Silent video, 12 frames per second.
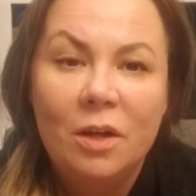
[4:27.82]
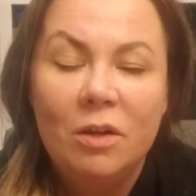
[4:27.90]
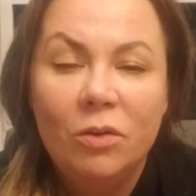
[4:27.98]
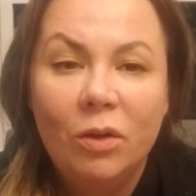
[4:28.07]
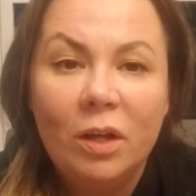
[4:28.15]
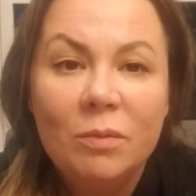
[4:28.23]

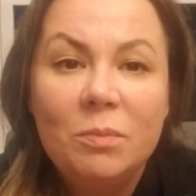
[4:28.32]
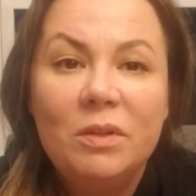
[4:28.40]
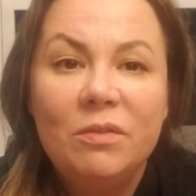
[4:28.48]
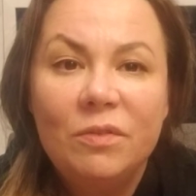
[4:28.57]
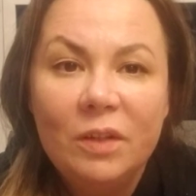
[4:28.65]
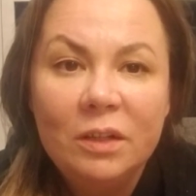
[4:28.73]
You can be
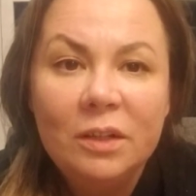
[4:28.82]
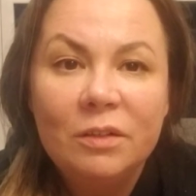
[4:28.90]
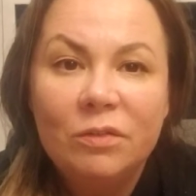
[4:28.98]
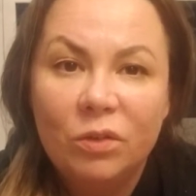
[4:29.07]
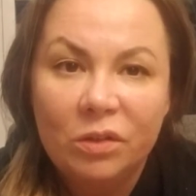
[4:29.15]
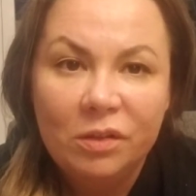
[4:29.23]
evicted
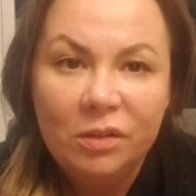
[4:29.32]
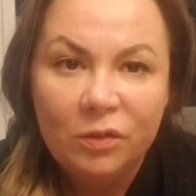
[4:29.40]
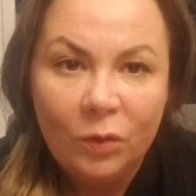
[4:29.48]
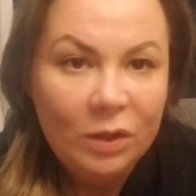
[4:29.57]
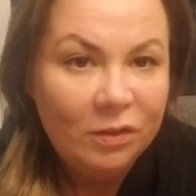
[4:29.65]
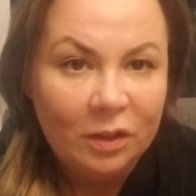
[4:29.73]
for
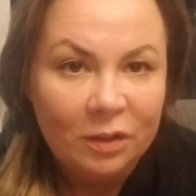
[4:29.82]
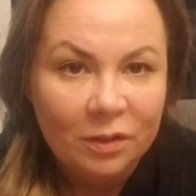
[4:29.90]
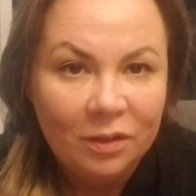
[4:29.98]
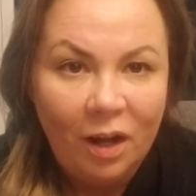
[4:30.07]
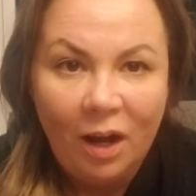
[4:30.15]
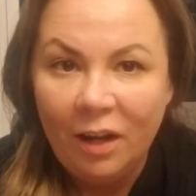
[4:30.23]
this
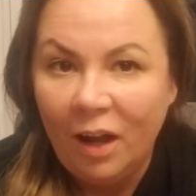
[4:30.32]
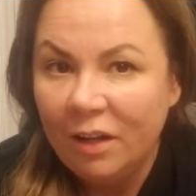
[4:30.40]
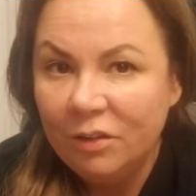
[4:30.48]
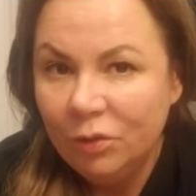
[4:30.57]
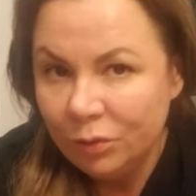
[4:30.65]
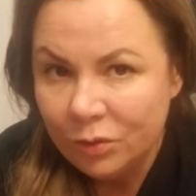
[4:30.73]
reason. I
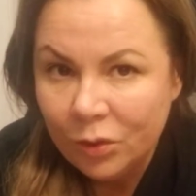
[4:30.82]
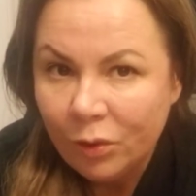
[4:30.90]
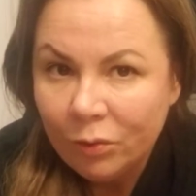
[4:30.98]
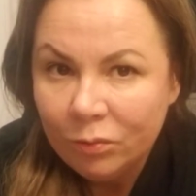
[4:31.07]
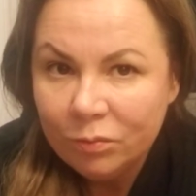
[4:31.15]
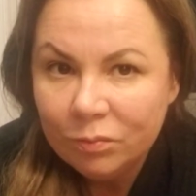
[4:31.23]
don't
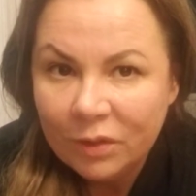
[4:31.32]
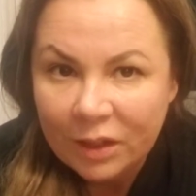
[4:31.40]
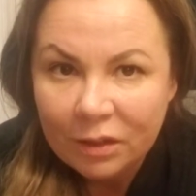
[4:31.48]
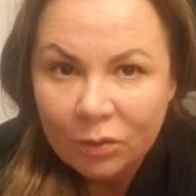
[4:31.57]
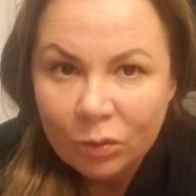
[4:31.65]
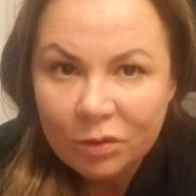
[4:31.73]
know
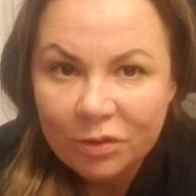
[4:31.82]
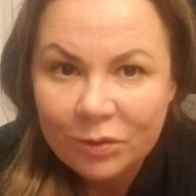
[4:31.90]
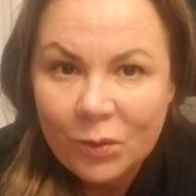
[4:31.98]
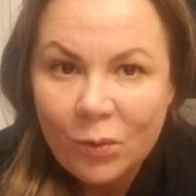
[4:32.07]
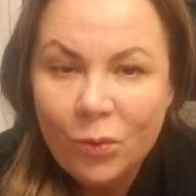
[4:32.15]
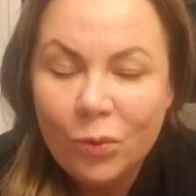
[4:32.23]
landlords,
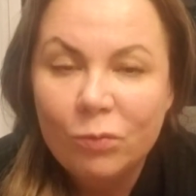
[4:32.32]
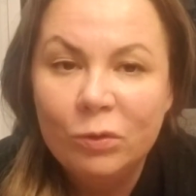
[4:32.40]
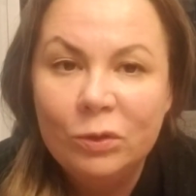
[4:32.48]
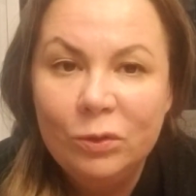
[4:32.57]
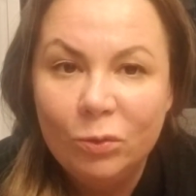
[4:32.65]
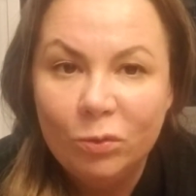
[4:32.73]
who
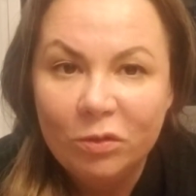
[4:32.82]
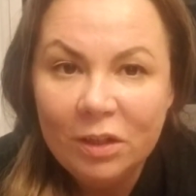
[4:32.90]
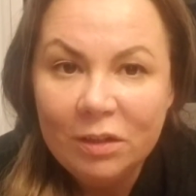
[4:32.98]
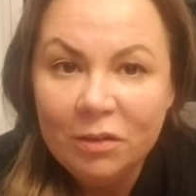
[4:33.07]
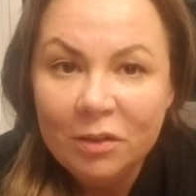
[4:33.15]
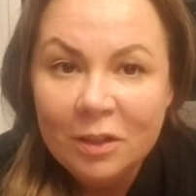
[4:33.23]
would do
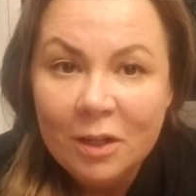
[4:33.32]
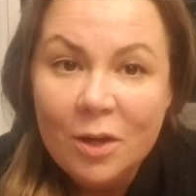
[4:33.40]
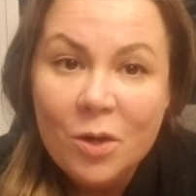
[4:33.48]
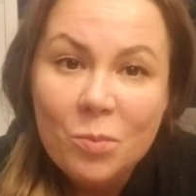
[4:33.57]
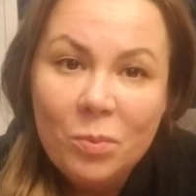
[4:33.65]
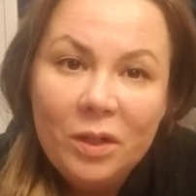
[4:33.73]
this,
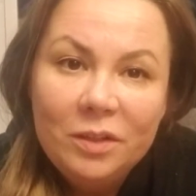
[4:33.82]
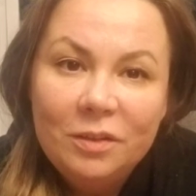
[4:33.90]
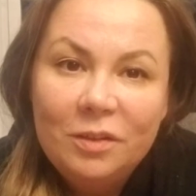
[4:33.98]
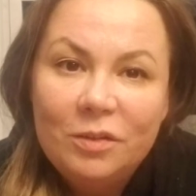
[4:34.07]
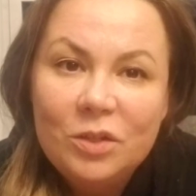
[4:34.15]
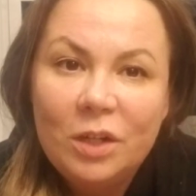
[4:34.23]
but
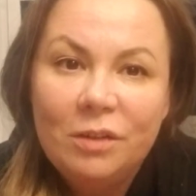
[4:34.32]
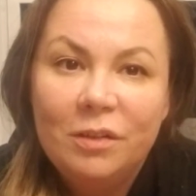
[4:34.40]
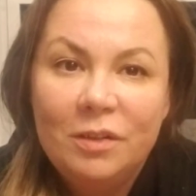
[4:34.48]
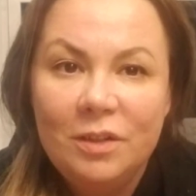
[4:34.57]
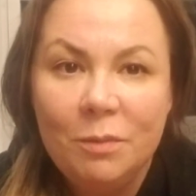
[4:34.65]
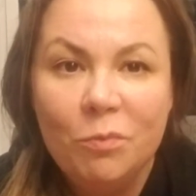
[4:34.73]
it's just a
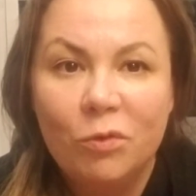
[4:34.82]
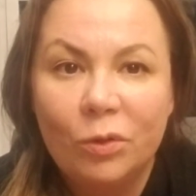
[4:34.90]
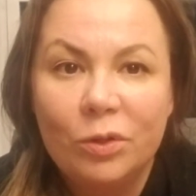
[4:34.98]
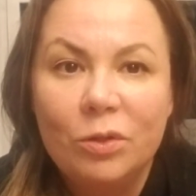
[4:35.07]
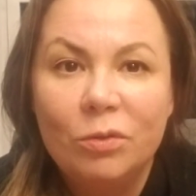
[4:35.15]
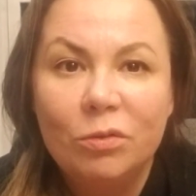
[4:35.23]
tip for
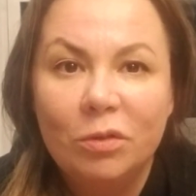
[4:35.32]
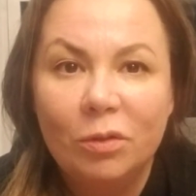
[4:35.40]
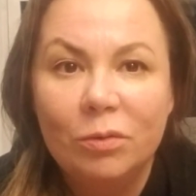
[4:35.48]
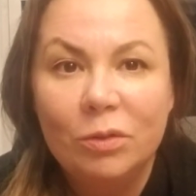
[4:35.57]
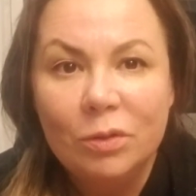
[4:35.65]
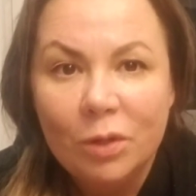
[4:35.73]
you, so
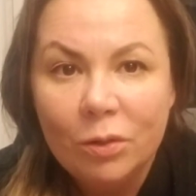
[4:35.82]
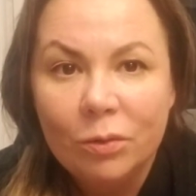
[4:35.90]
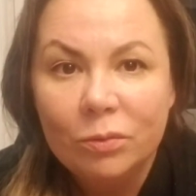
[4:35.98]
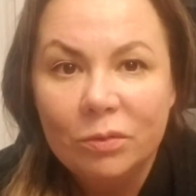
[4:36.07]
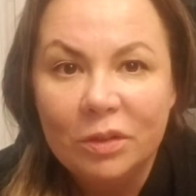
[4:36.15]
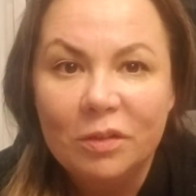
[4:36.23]

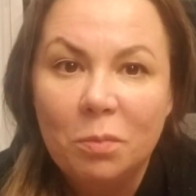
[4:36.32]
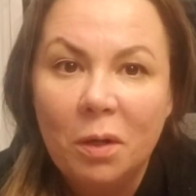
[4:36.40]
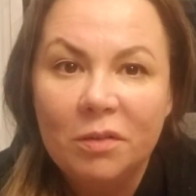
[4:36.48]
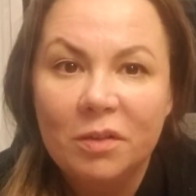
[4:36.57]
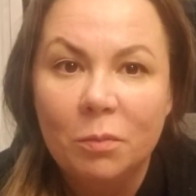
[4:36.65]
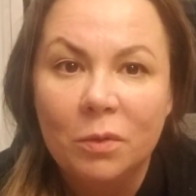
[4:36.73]
it's
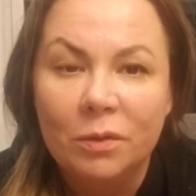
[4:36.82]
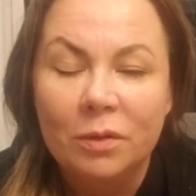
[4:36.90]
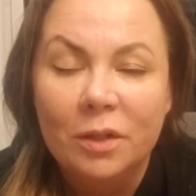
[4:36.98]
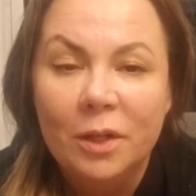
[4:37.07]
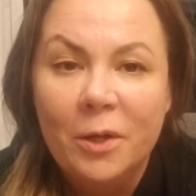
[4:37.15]
possible.